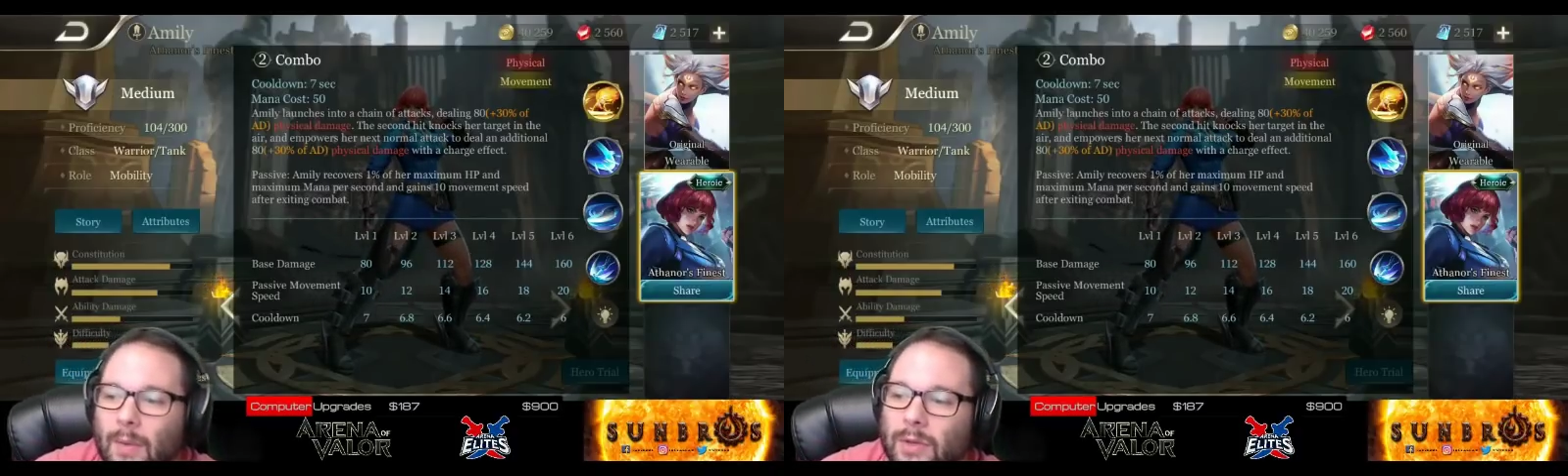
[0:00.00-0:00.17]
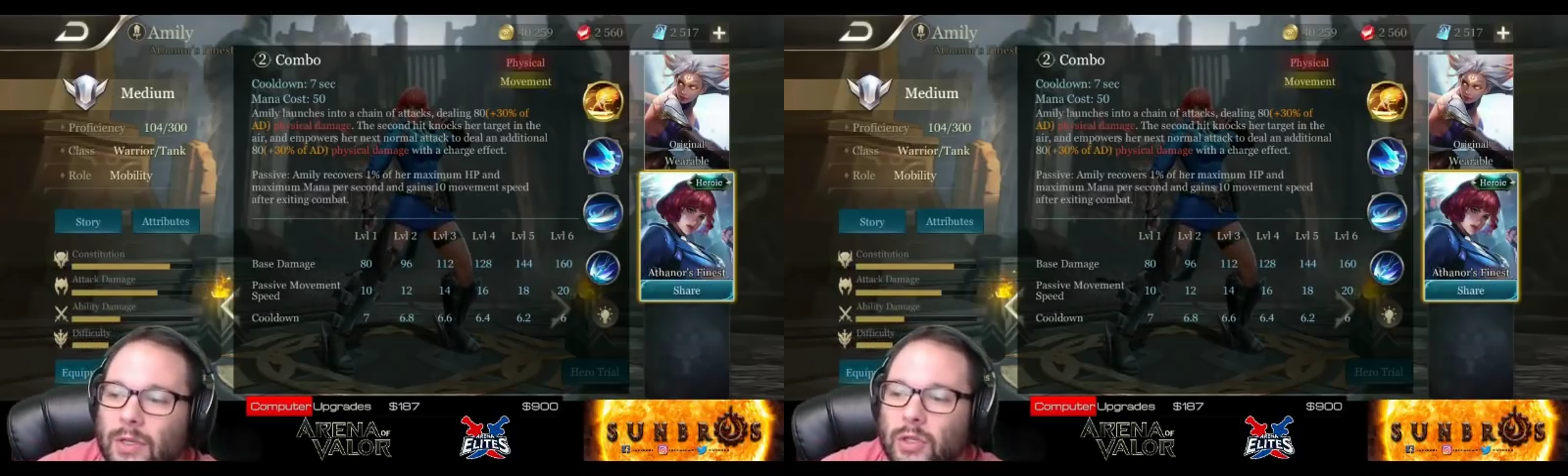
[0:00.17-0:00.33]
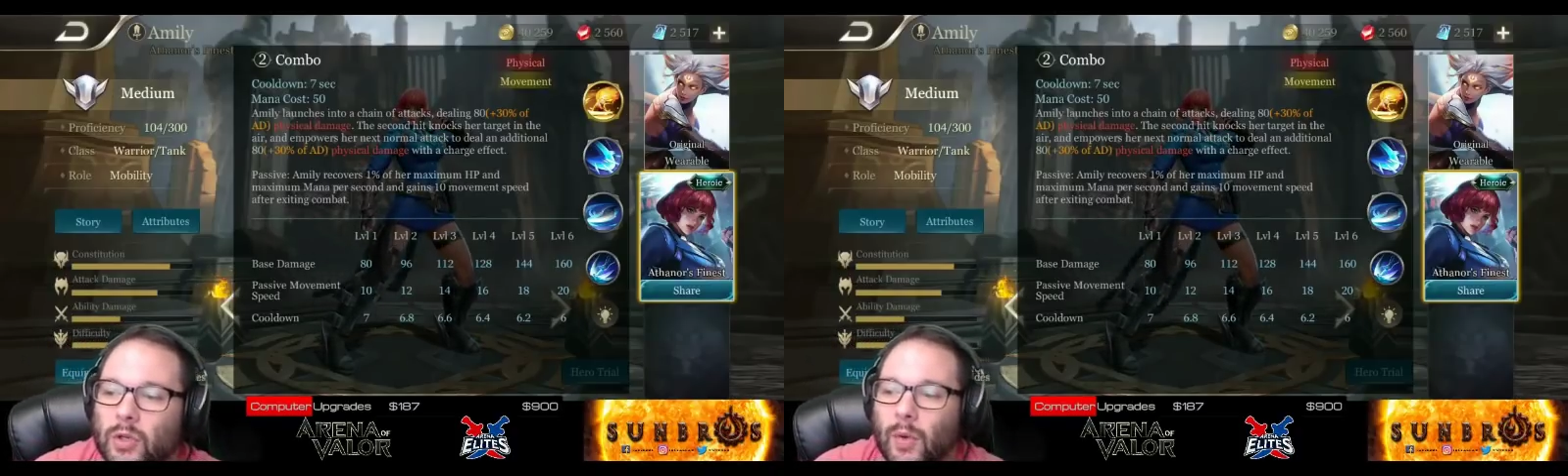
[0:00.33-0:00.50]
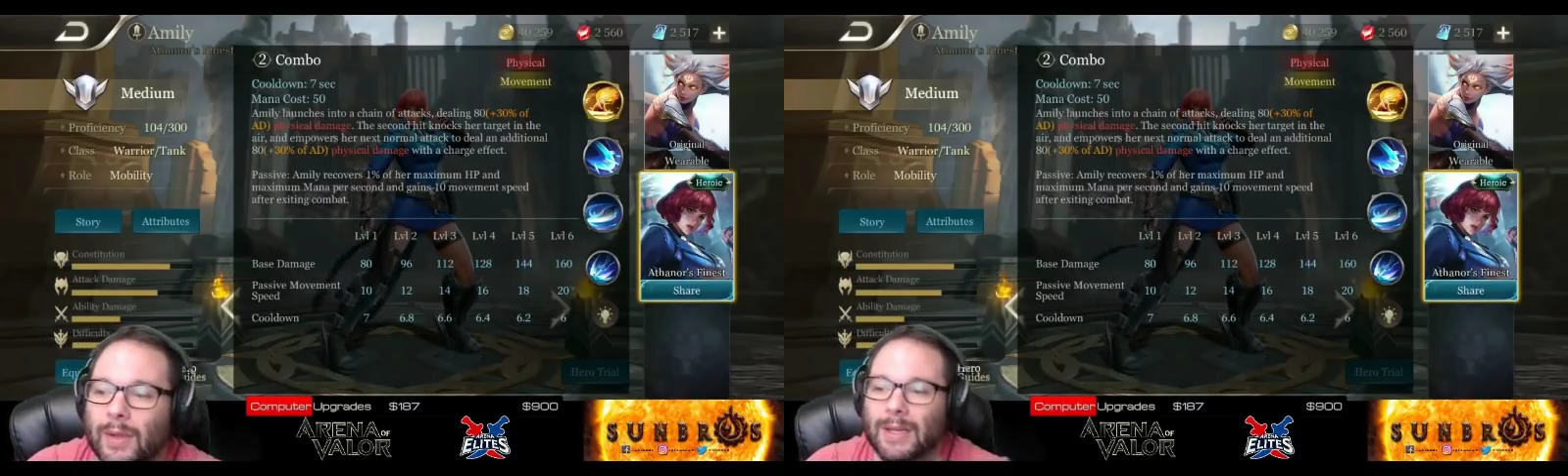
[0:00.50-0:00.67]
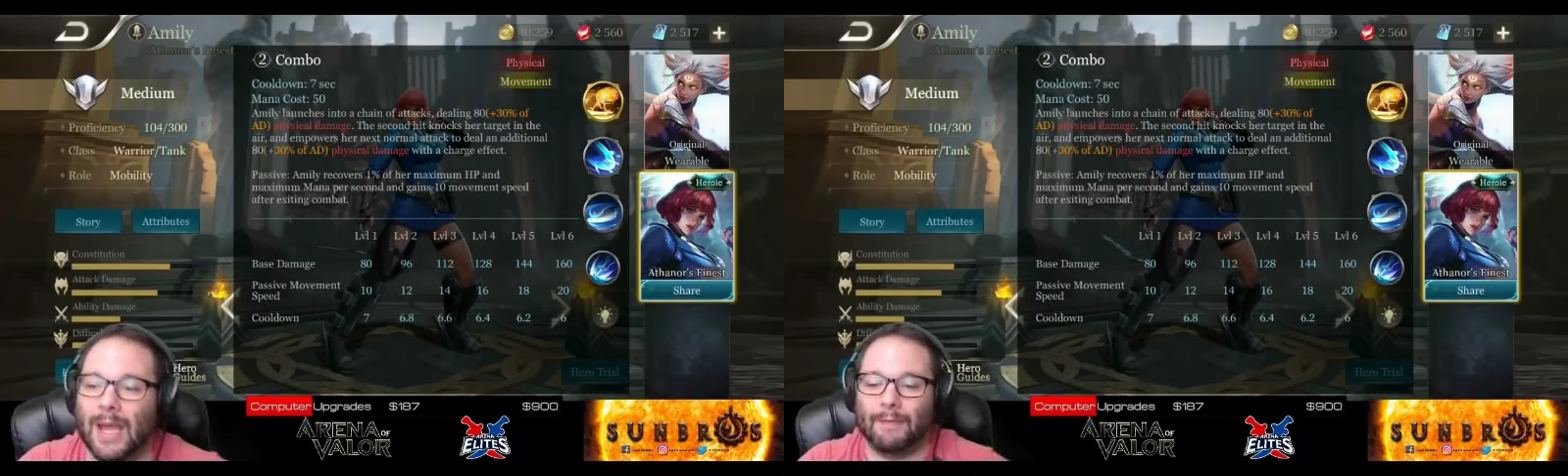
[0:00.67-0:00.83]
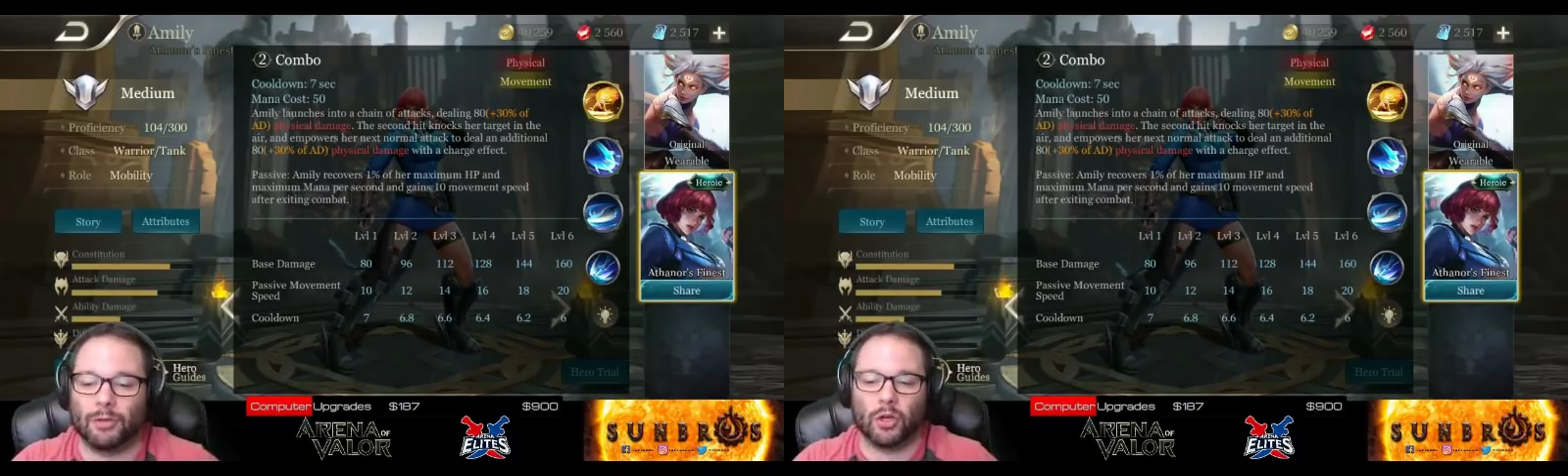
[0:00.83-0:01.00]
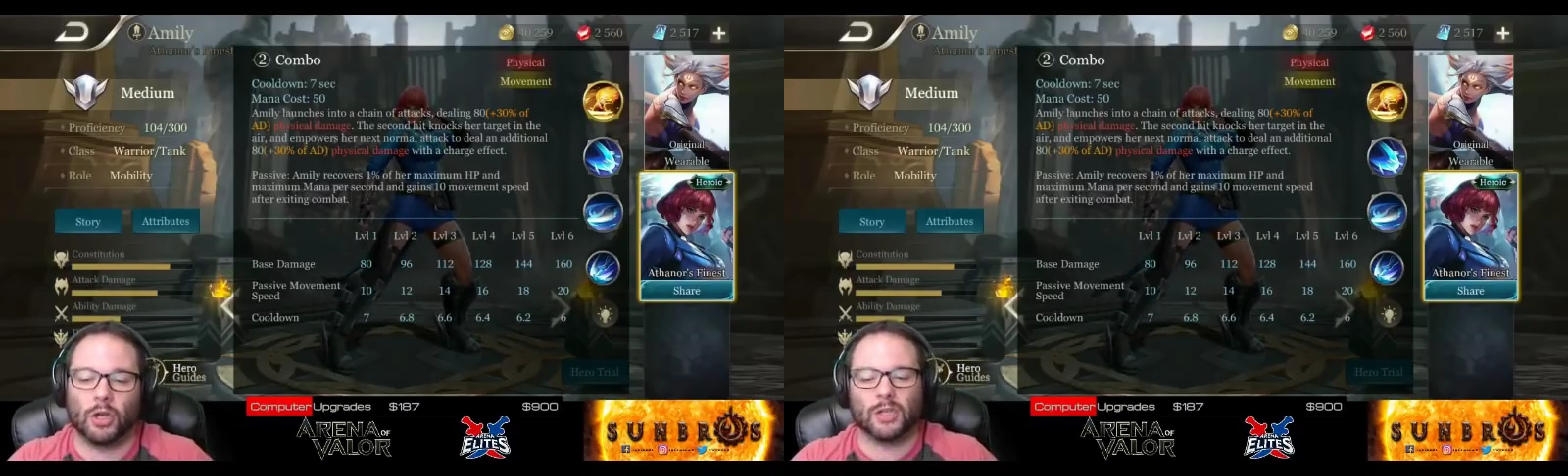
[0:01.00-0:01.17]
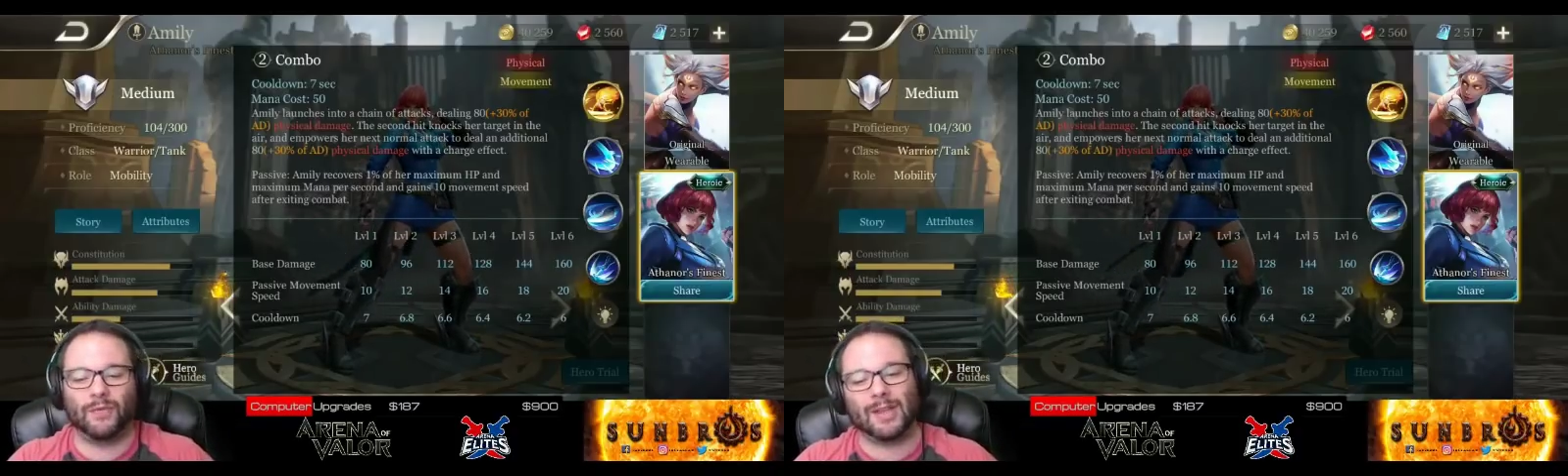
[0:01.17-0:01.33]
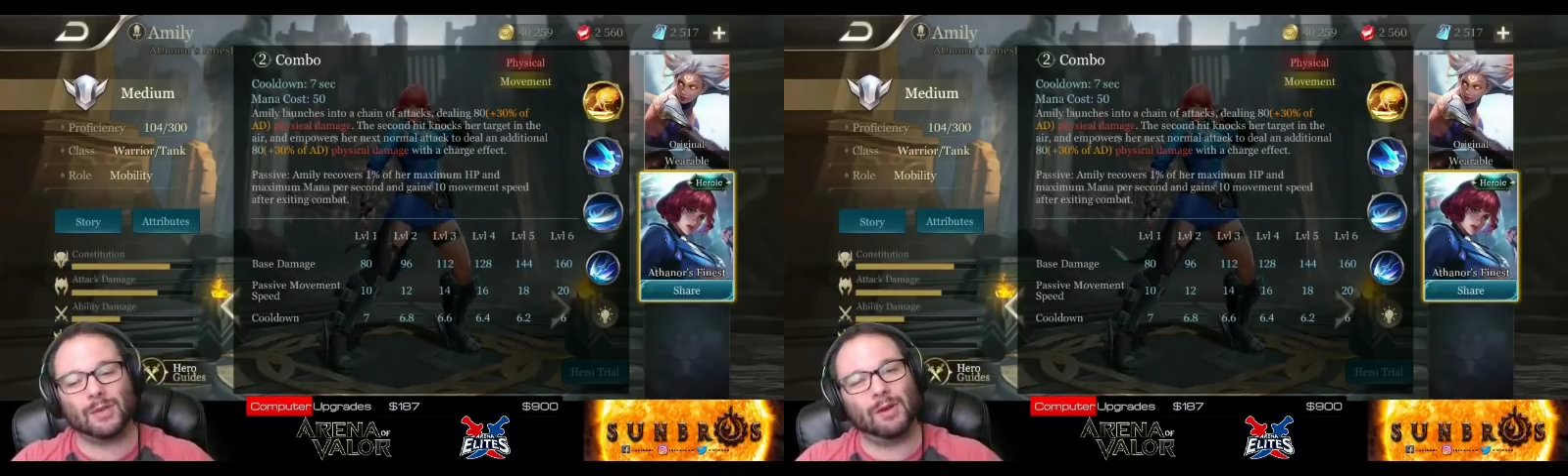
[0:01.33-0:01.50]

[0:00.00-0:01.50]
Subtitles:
which is going to have a charge effect.